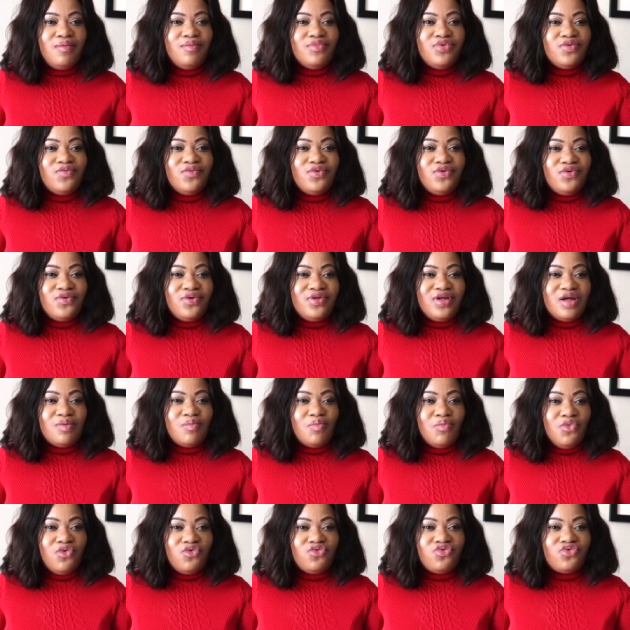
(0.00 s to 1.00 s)
you will know that
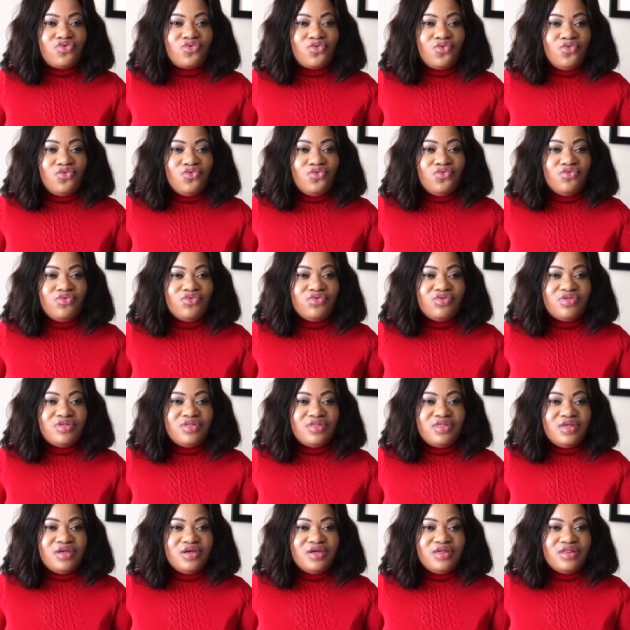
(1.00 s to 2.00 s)
most schools
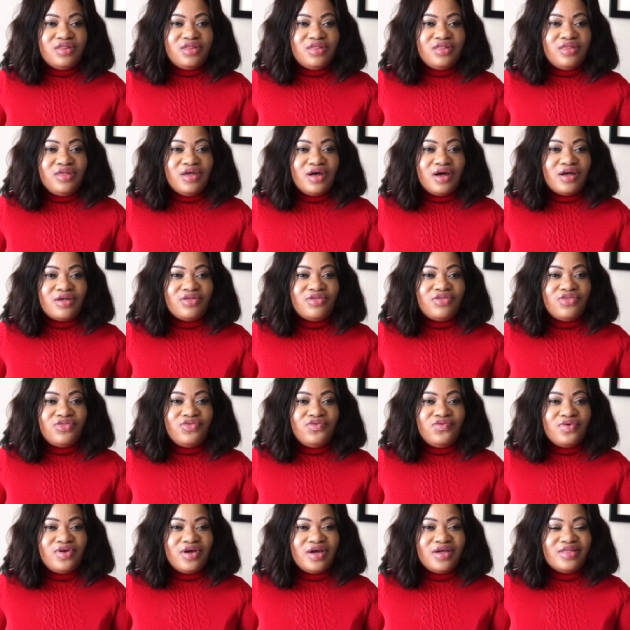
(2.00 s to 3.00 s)
teach their
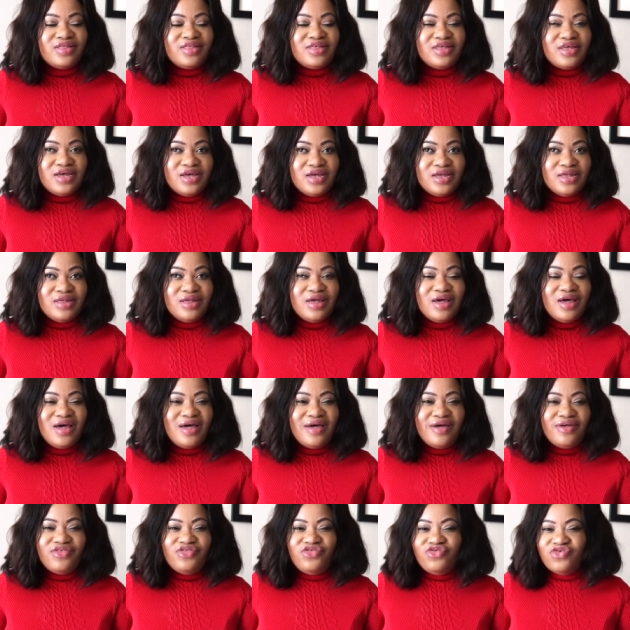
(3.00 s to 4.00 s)
students in
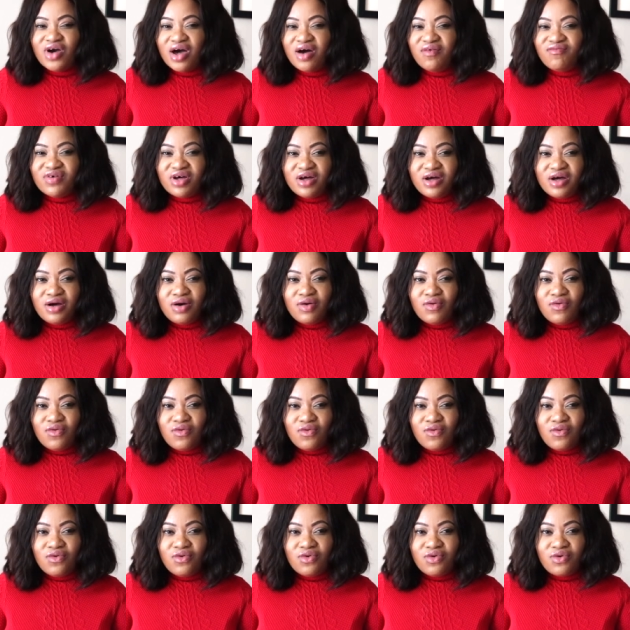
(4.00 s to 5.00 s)
Java
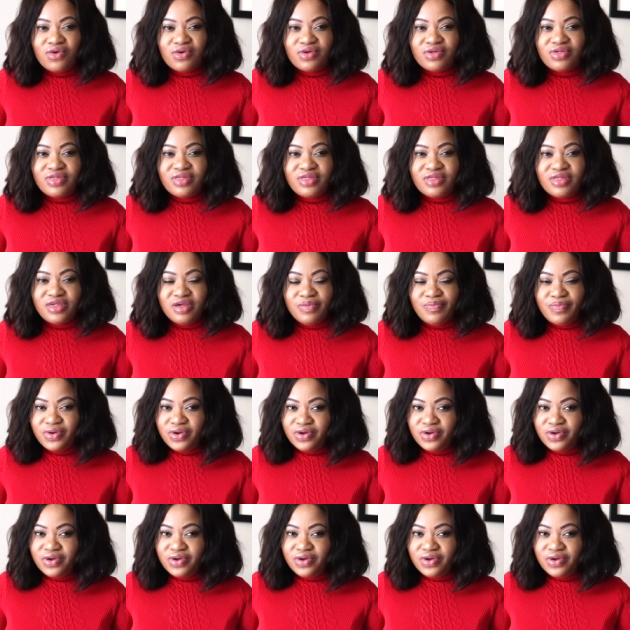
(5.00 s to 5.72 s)
or C++.